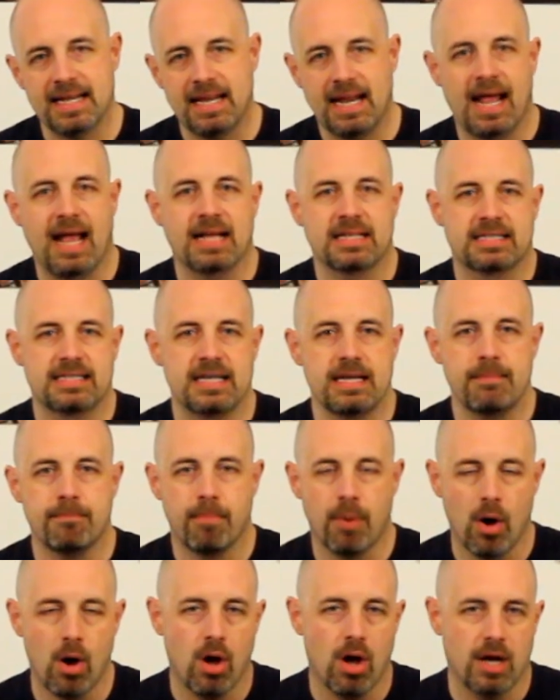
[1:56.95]
nasty
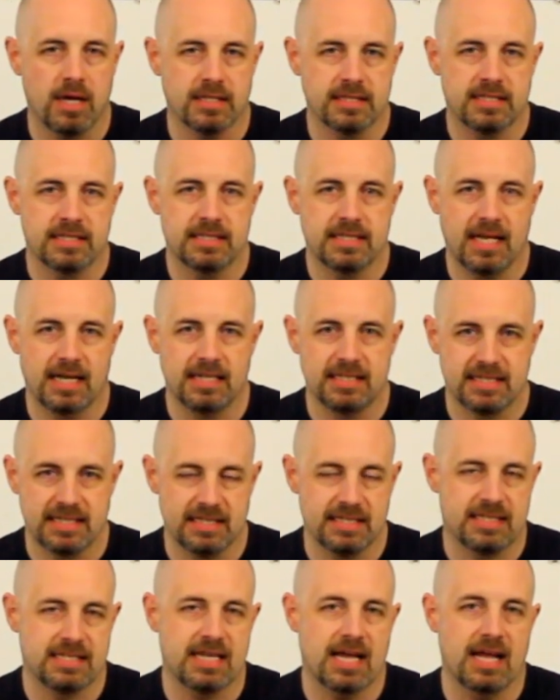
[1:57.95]
boss that is
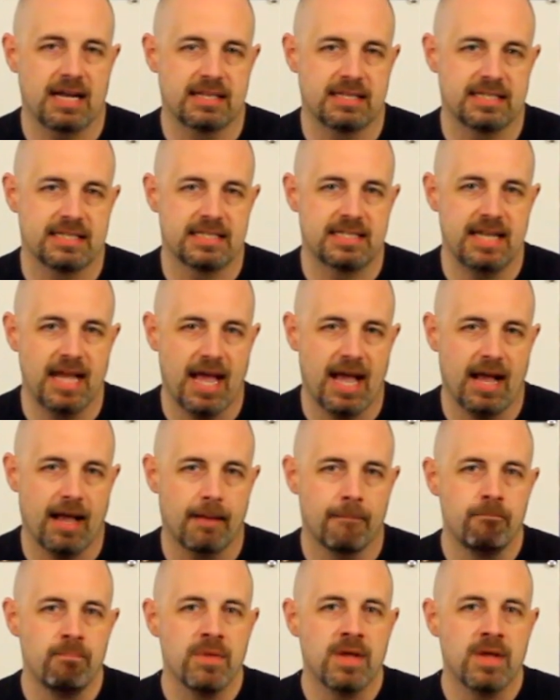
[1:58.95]
inside of this deck.